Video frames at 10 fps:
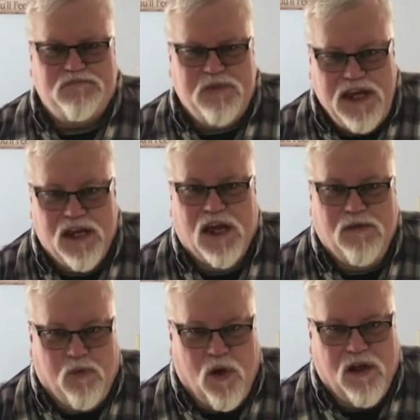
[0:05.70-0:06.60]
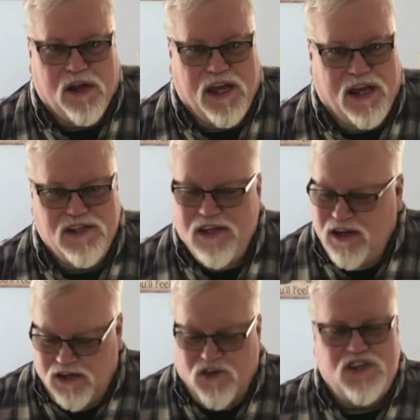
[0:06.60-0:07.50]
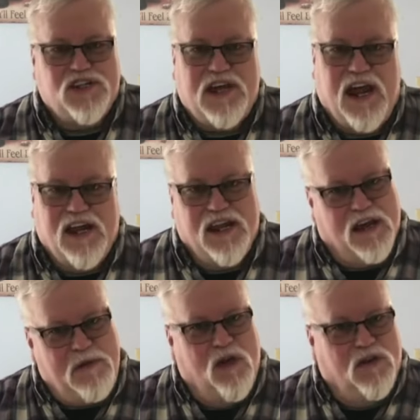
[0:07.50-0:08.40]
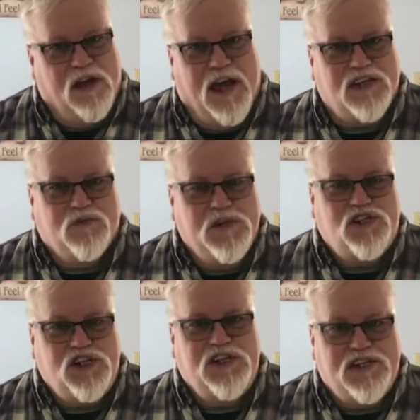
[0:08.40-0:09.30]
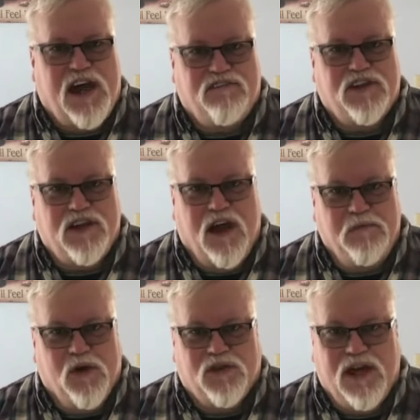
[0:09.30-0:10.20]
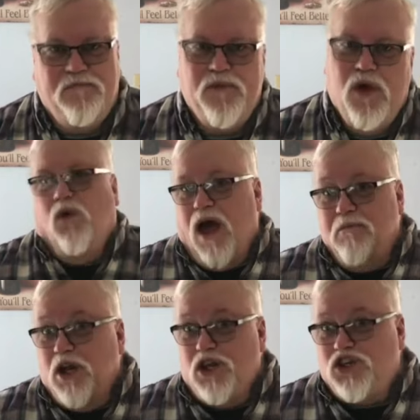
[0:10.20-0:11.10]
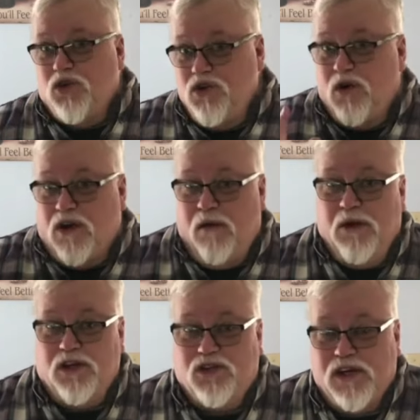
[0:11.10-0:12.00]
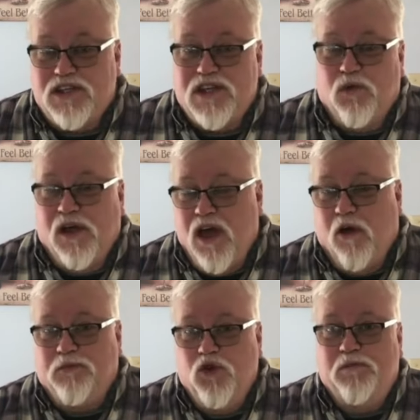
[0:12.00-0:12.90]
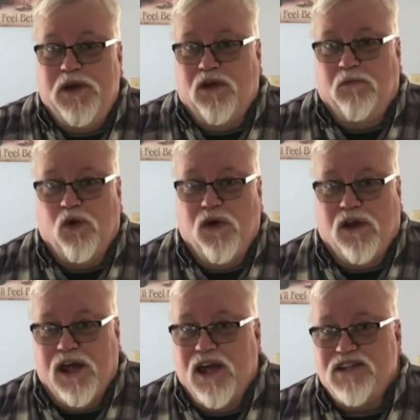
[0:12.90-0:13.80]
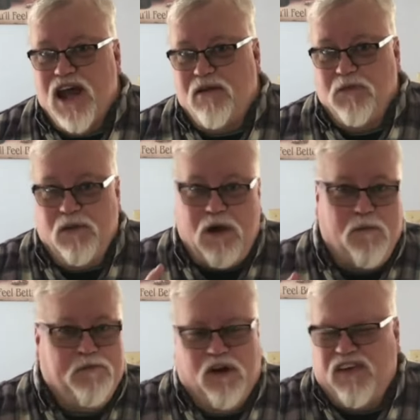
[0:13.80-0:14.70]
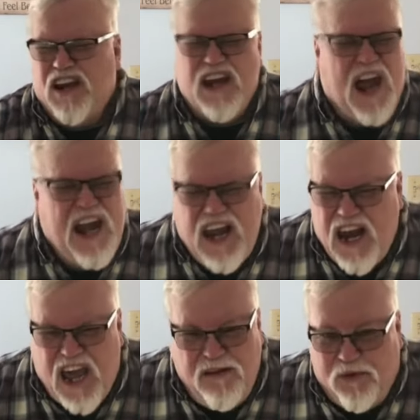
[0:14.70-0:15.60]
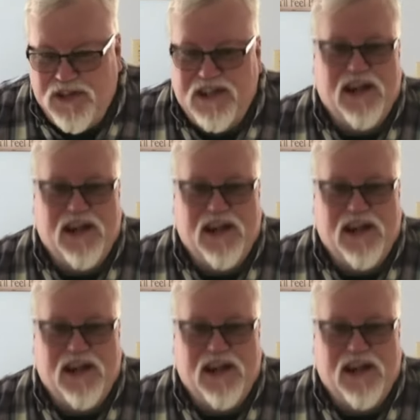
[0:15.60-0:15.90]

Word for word: is peeling boiled eggs. Don't you just hate it? They come out looking like Swiss cheese half the time, don't they? Well, I'm going to show you a couple of tricks that will help you peel boiled eggs and have them come out perfect 99%